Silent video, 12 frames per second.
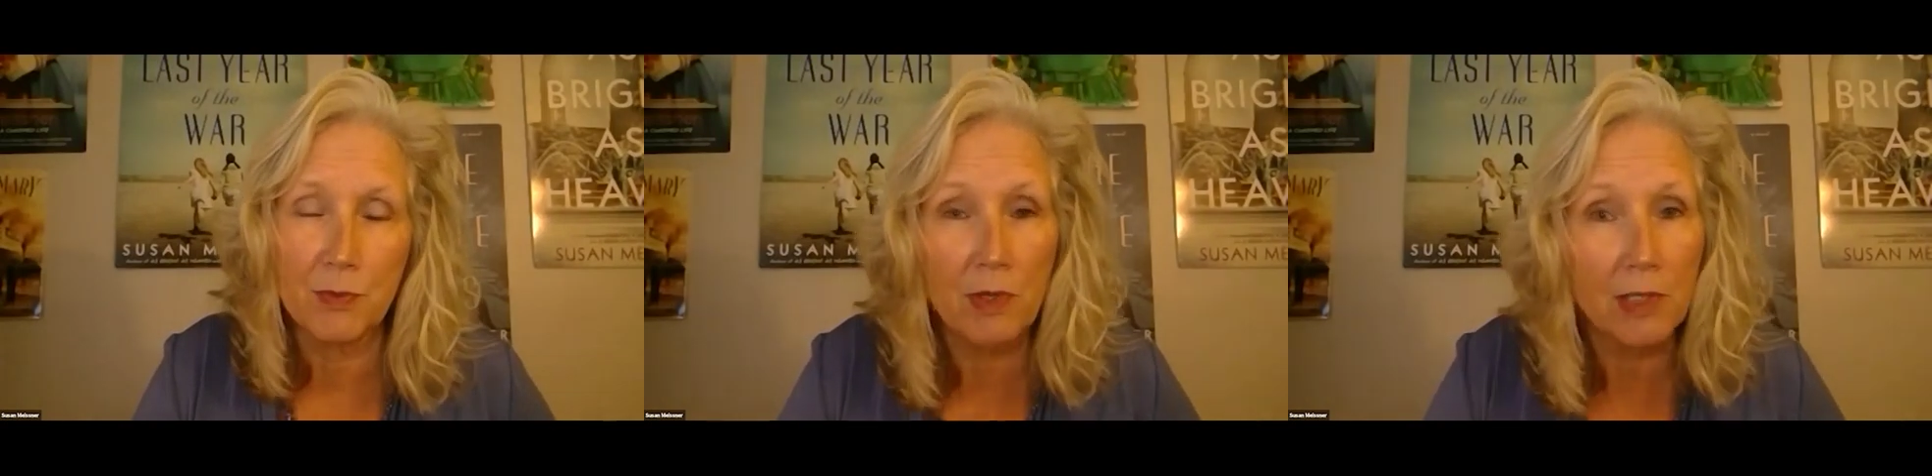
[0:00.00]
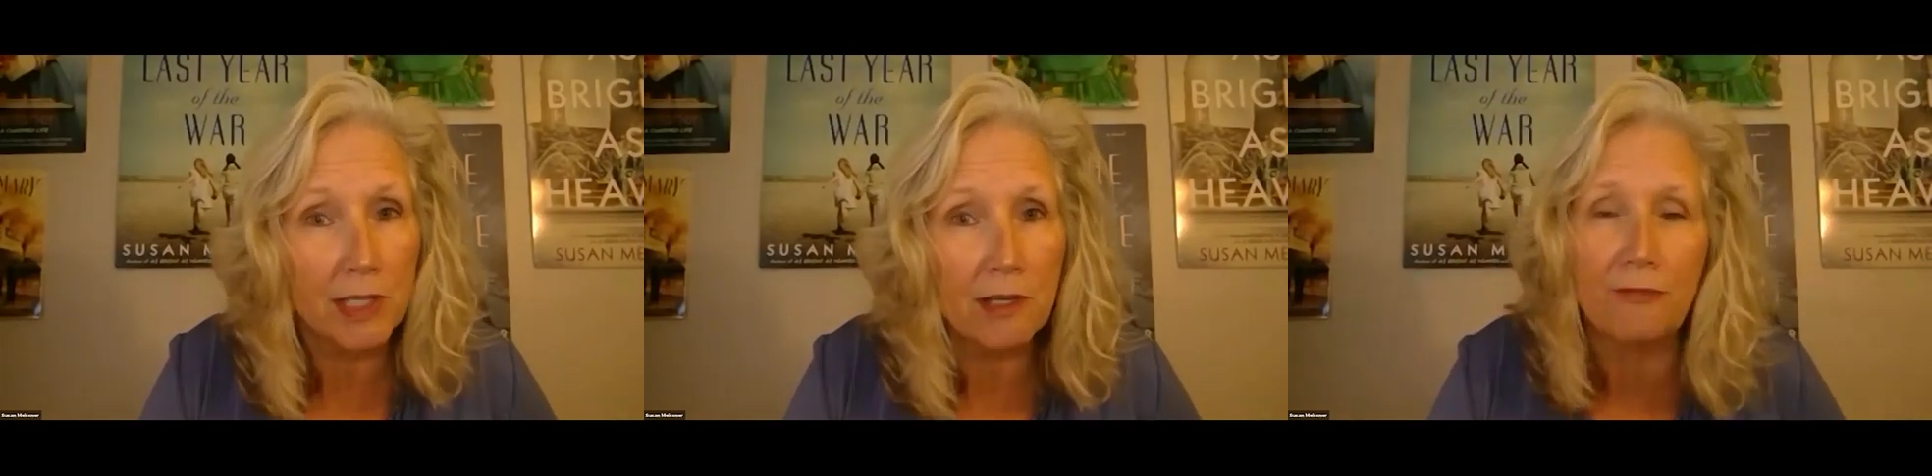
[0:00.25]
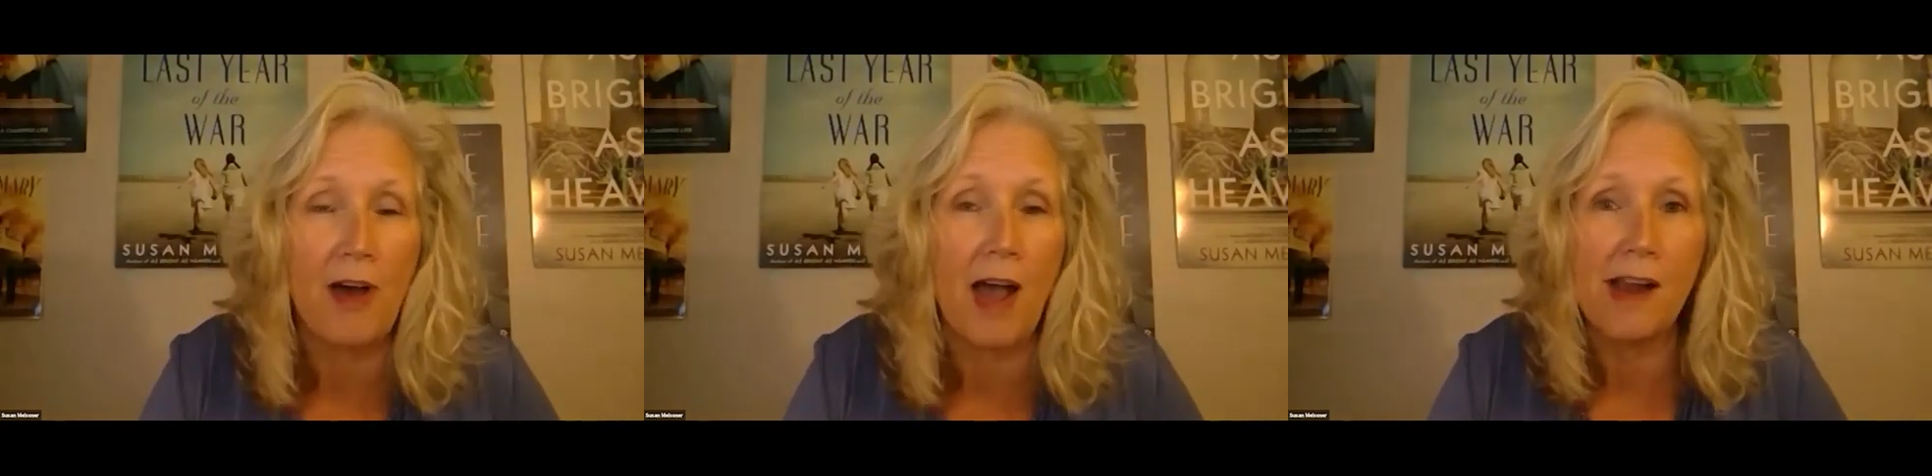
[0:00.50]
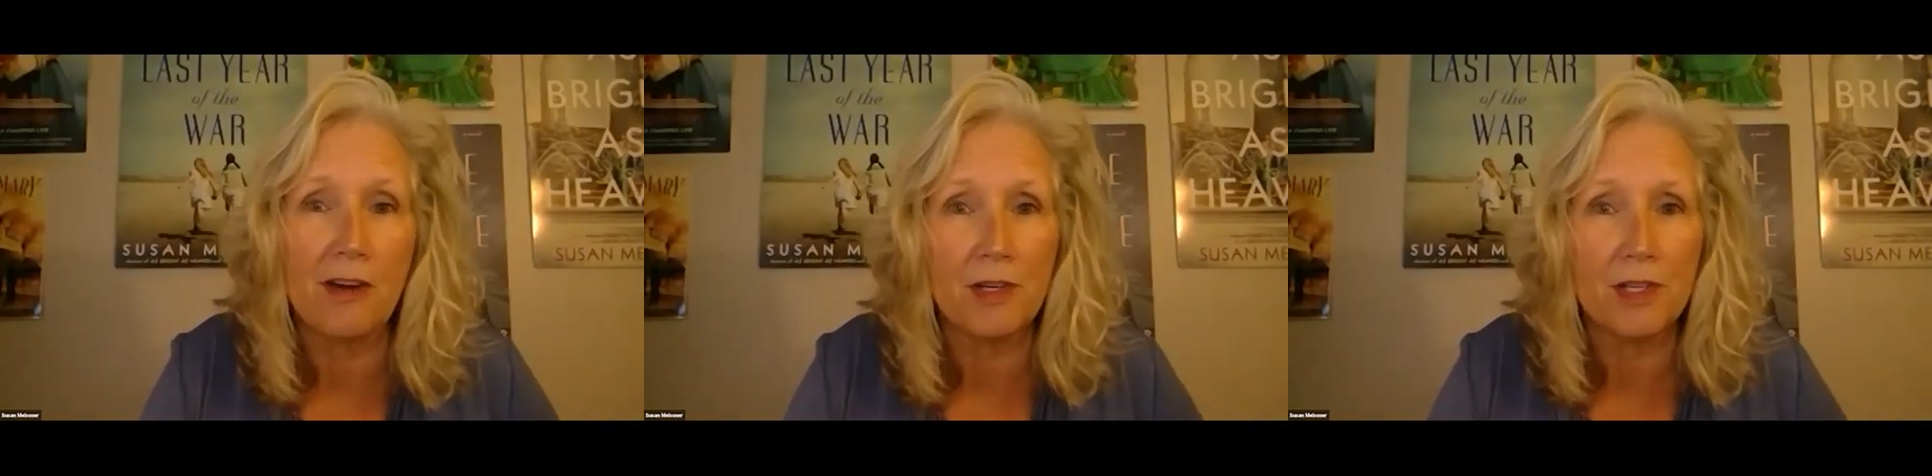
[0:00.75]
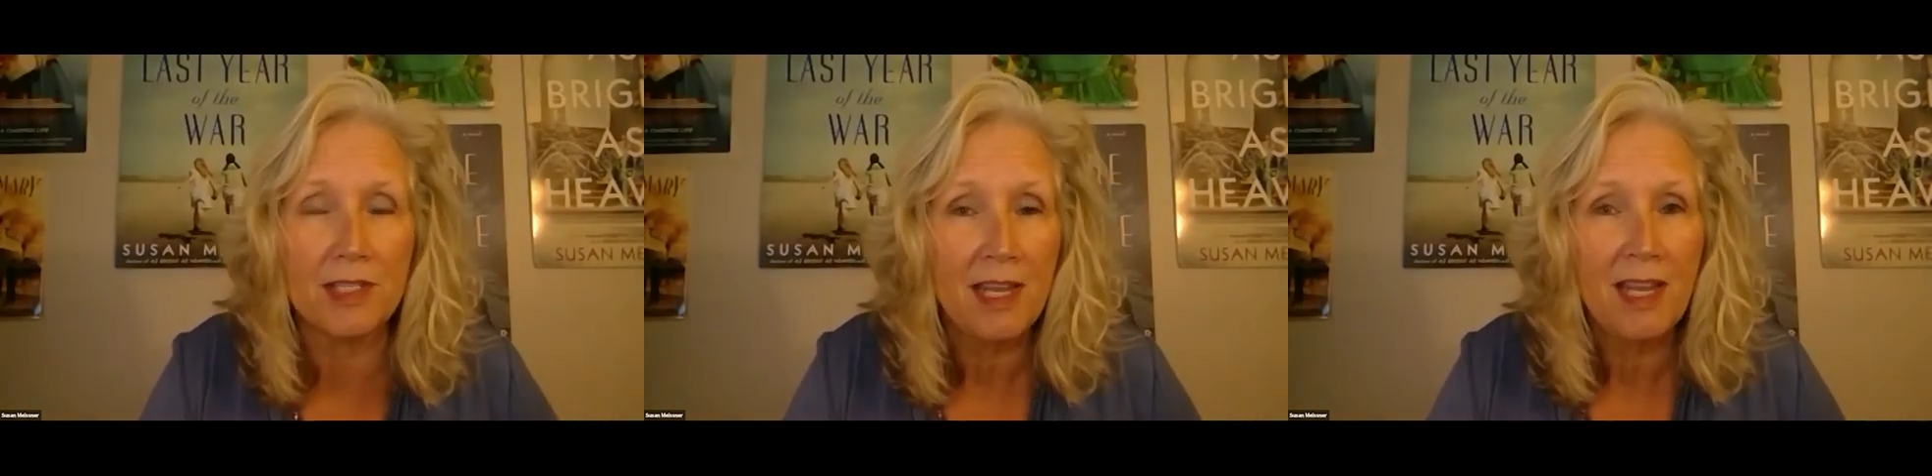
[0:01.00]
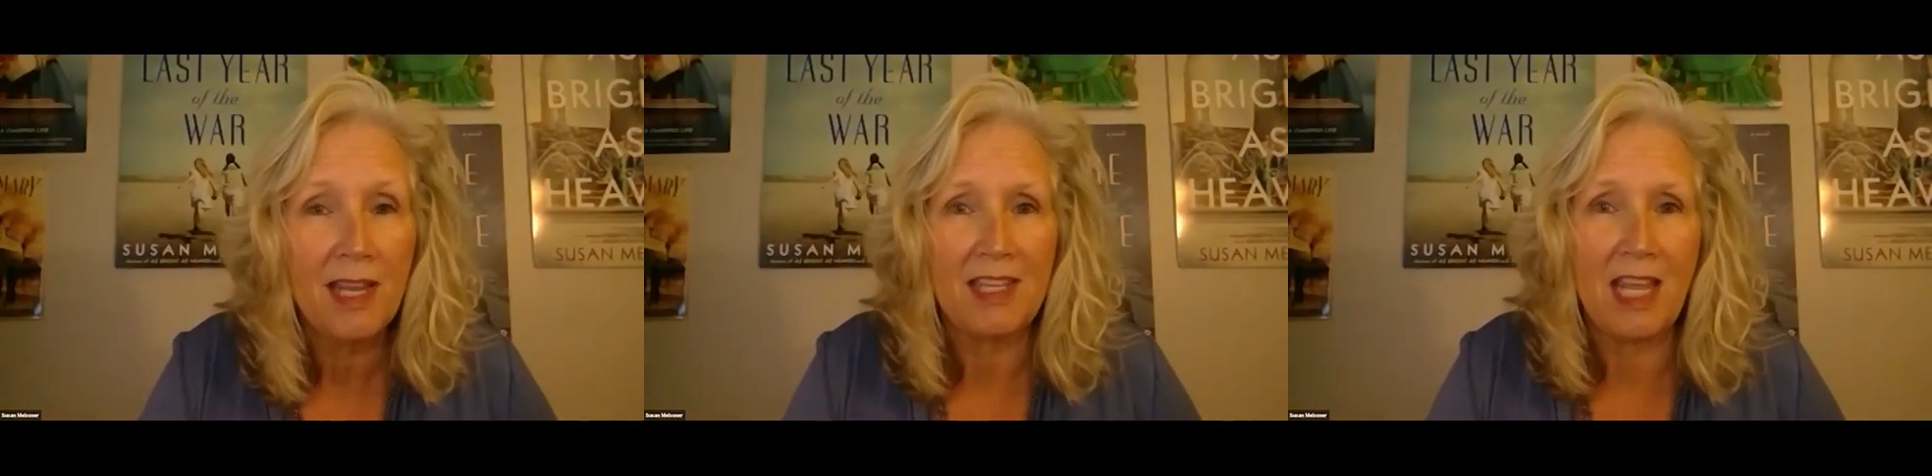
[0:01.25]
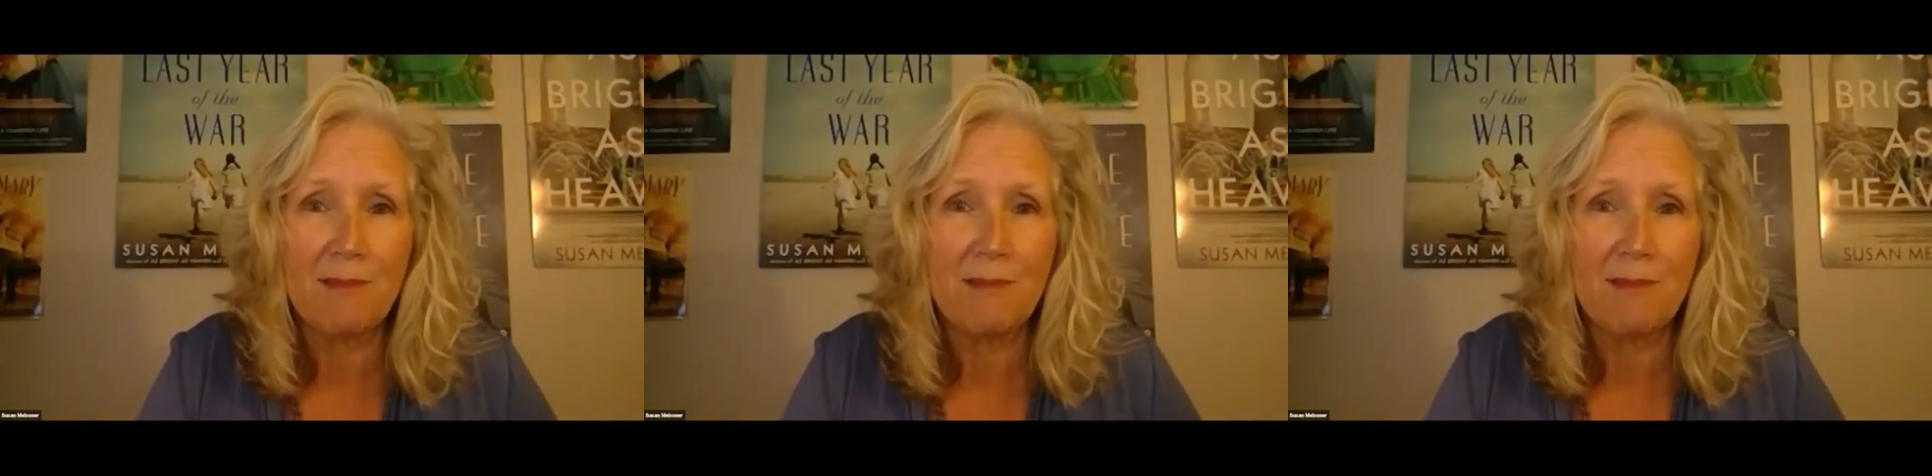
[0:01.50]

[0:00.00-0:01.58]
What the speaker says: Well, the little fires, they